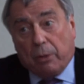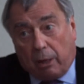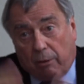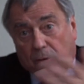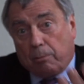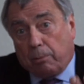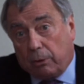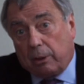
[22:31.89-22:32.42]

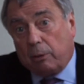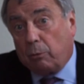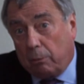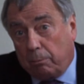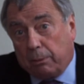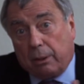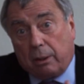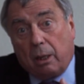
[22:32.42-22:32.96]
everybody
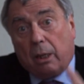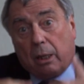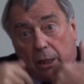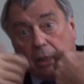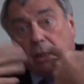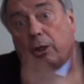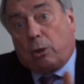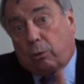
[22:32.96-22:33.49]
will be
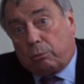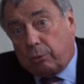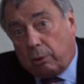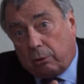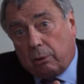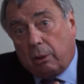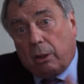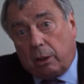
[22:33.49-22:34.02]

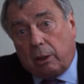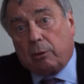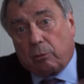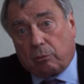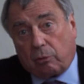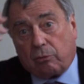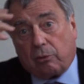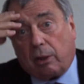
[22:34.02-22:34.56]
included in
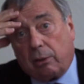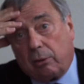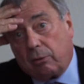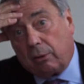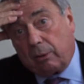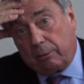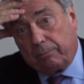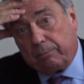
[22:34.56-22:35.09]
the
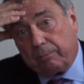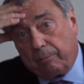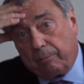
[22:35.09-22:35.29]
society.